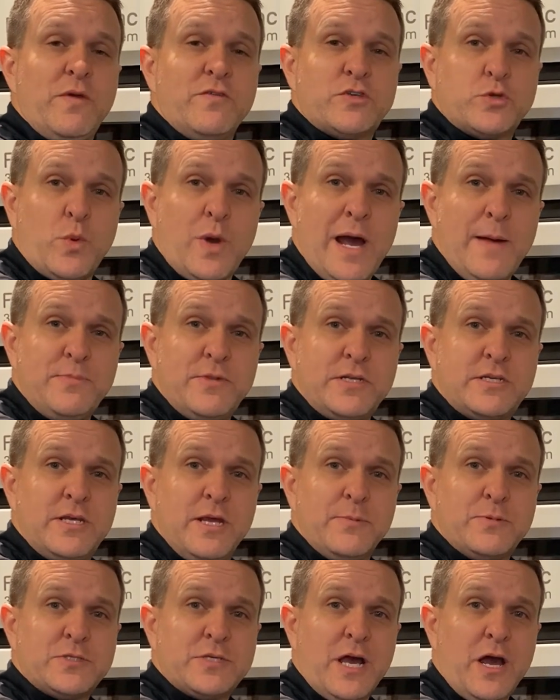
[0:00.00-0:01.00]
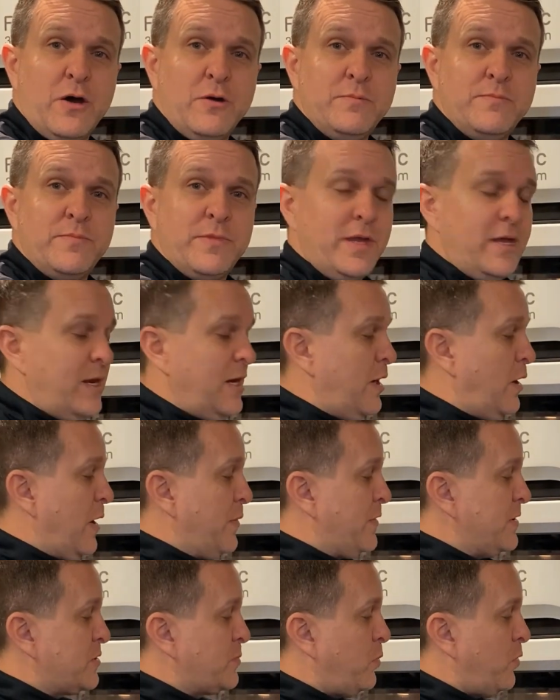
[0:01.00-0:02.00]
we've swapped the tips out. Now
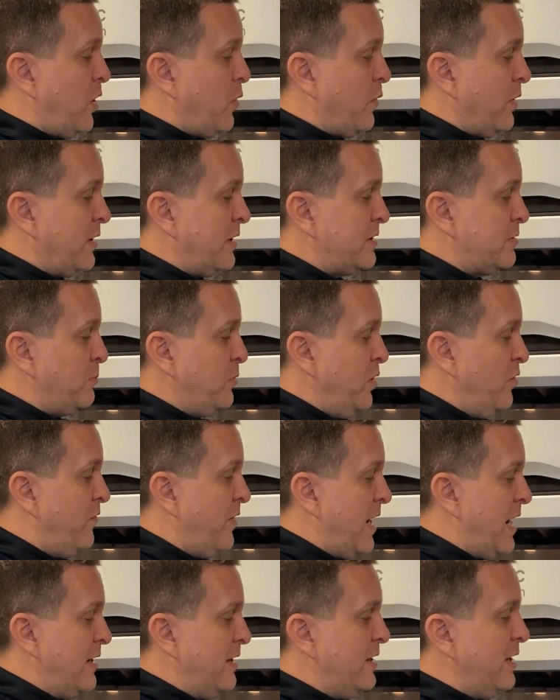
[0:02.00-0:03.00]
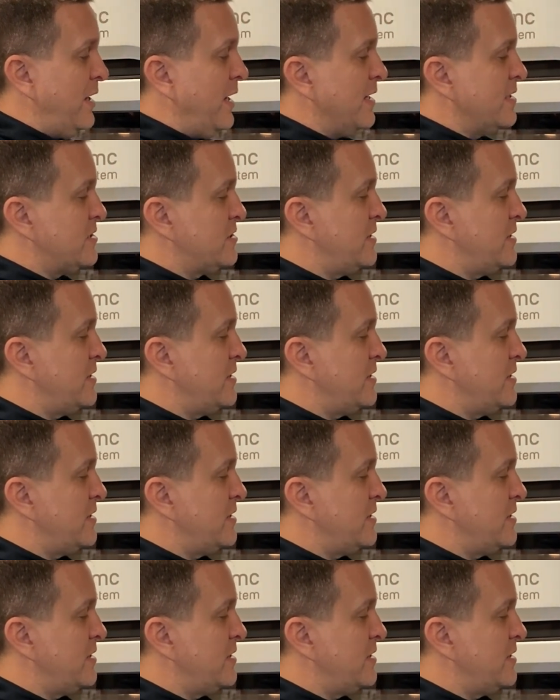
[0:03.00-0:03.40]
at this point, we're going to move on to the next